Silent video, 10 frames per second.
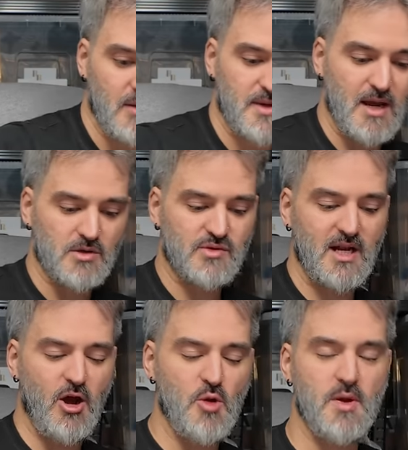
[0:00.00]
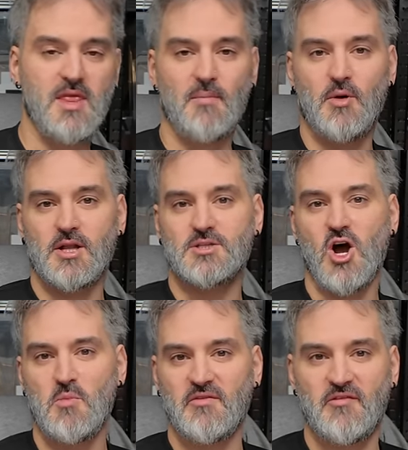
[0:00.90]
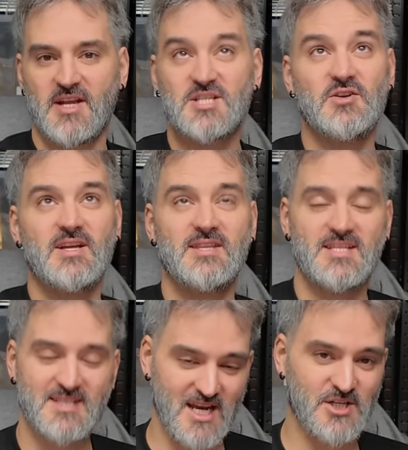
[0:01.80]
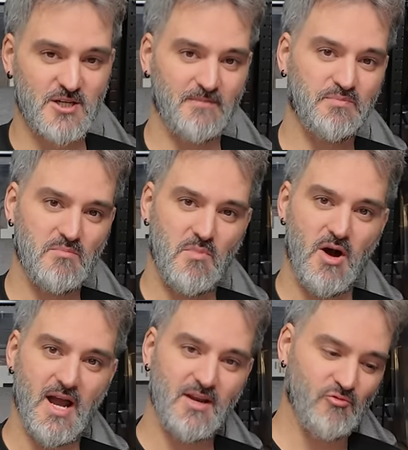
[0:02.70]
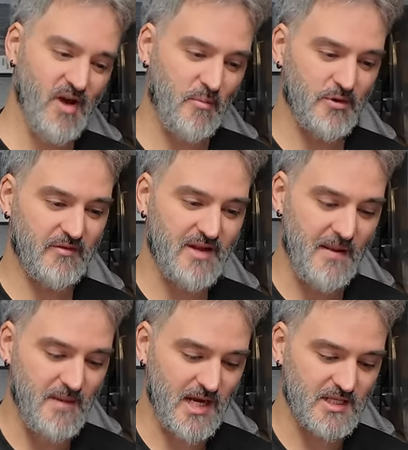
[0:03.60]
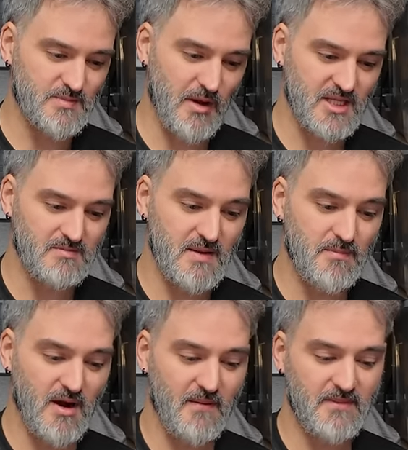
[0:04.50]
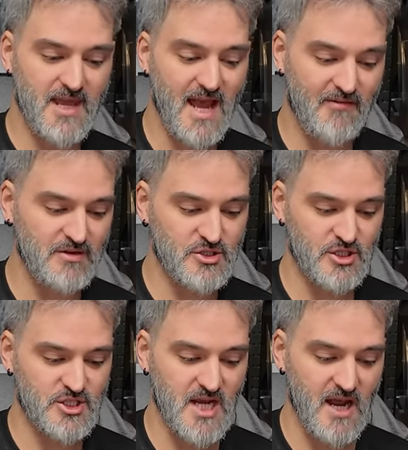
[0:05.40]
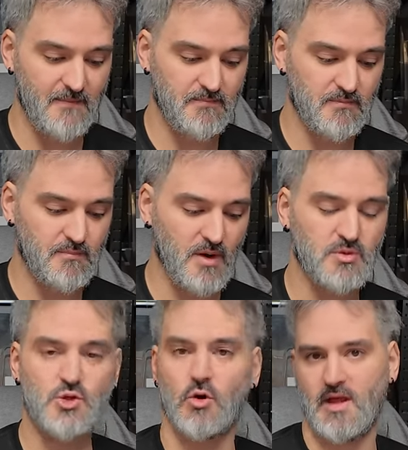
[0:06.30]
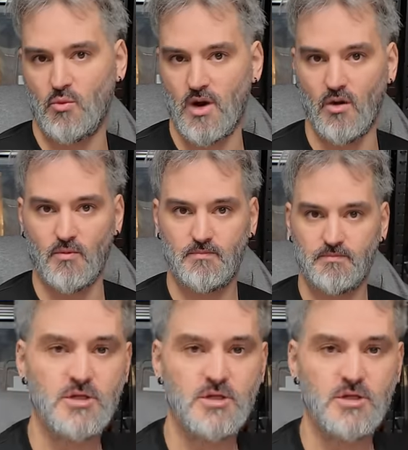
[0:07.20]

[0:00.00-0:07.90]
But yeah, I was really hoping that by the time I'd finished doing this section, my rep would have came back and spoke to me, but they haven't just yet, but I'm sure they will.